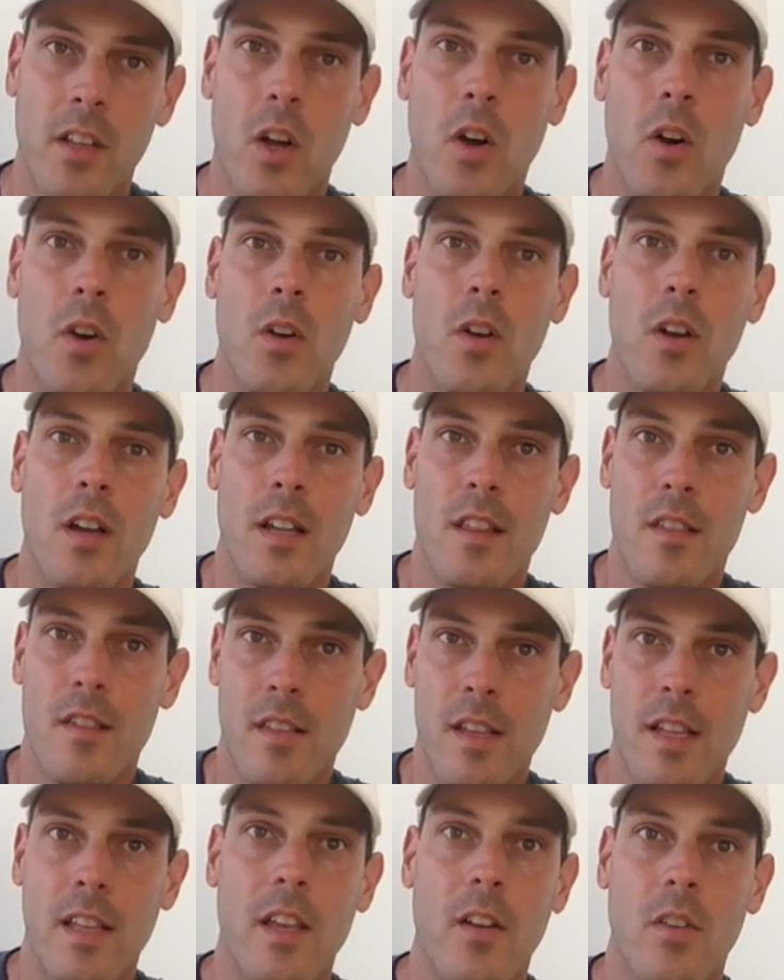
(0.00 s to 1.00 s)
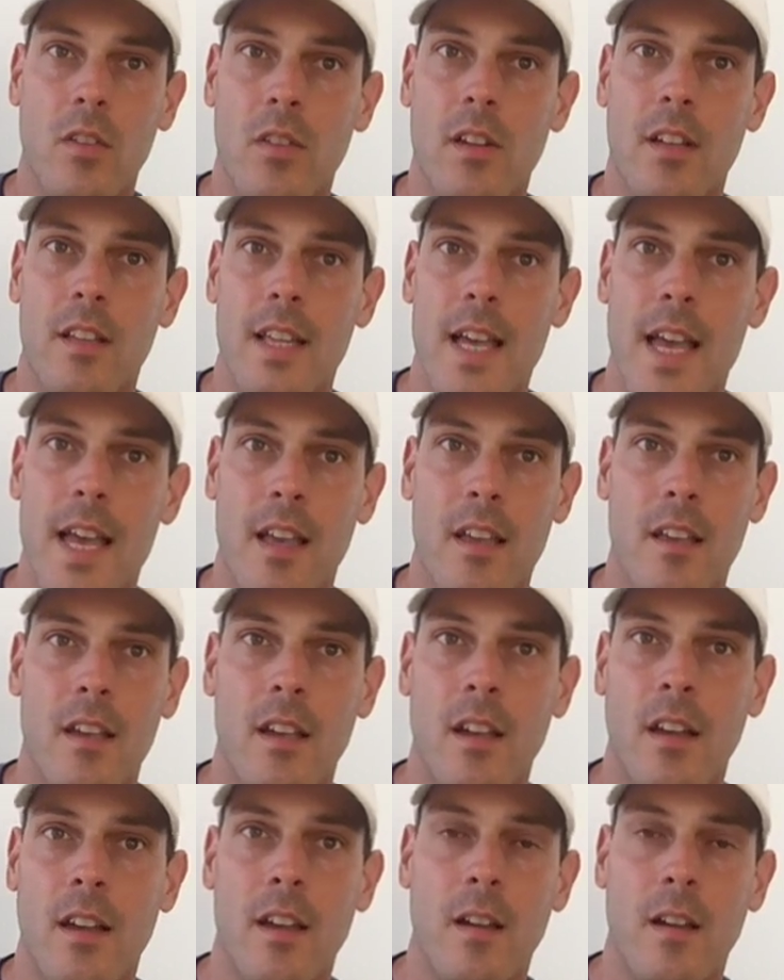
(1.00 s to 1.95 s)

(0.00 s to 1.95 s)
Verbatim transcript: low, sealing onto the deck.